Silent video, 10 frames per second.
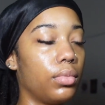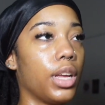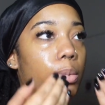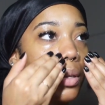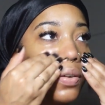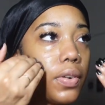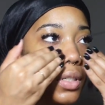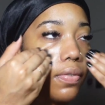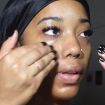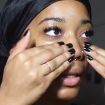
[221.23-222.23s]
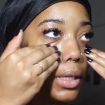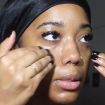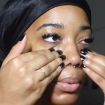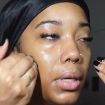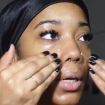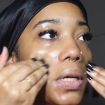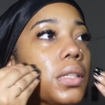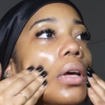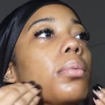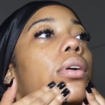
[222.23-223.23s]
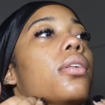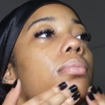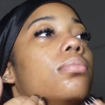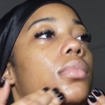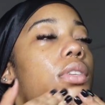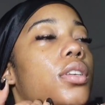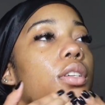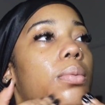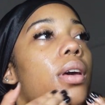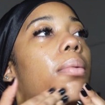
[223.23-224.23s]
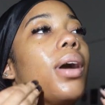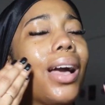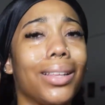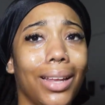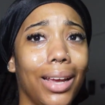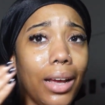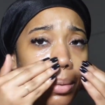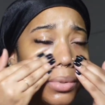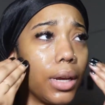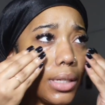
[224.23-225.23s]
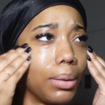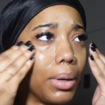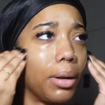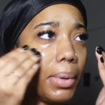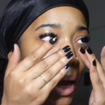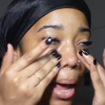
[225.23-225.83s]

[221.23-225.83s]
especially for stuff like this because I'm gonna, excuse me, I got the hiccups because I'm gonna be